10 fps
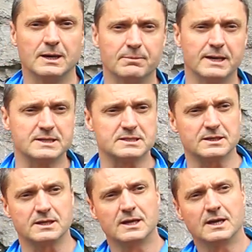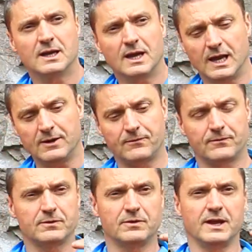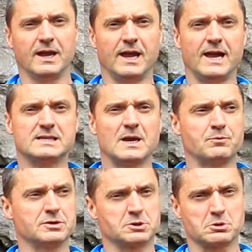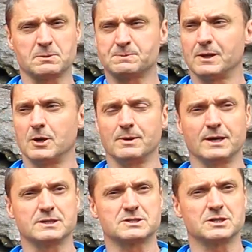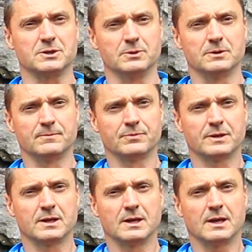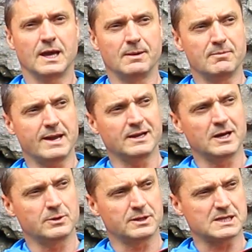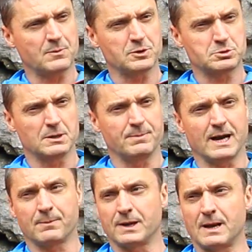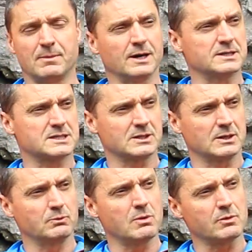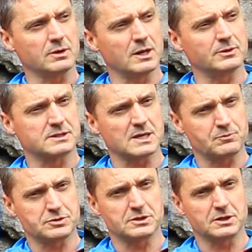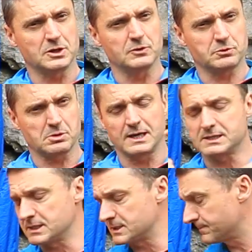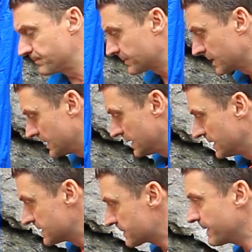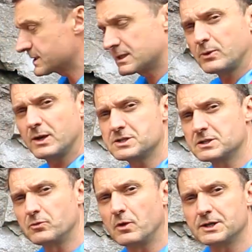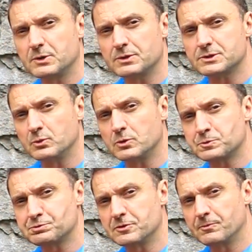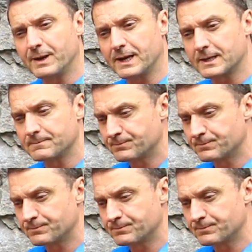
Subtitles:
means that if the air temperature drops below -2, it may lower the temperature in the bag, but at -2, it won't lower the temperature that you've created. So back to the question of why do you want a waterproof bag?